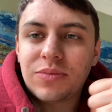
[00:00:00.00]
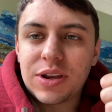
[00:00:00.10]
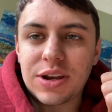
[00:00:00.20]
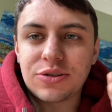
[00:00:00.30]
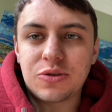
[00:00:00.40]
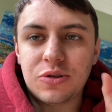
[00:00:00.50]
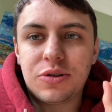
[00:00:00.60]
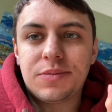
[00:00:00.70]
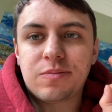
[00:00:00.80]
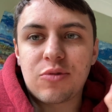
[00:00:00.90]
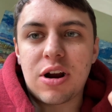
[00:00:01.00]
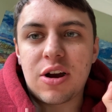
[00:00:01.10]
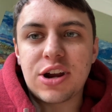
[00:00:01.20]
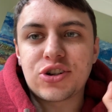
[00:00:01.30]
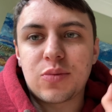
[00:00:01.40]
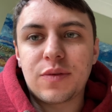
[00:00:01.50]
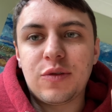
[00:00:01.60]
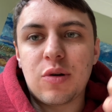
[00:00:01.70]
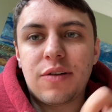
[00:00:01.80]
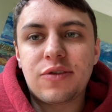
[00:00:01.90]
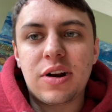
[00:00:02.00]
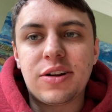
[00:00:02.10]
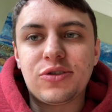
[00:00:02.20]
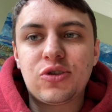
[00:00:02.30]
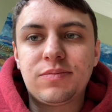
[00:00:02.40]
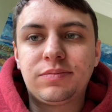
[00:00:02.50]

That's good. Right, I'll catch up with you after lunch.